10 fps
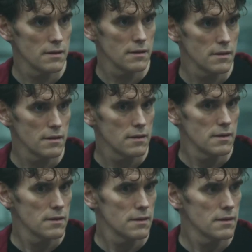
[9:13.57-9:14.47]
Now
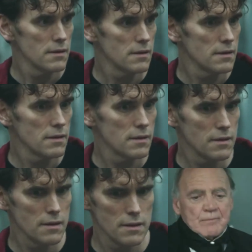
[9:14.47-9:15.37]
that gun shop
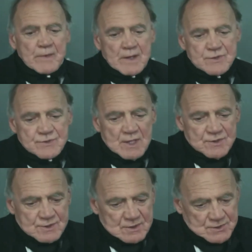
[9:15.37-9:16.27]
owner had started to
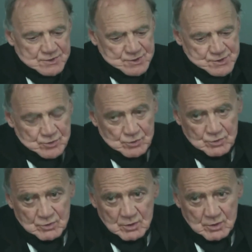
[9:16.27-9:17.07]
suspect Jack.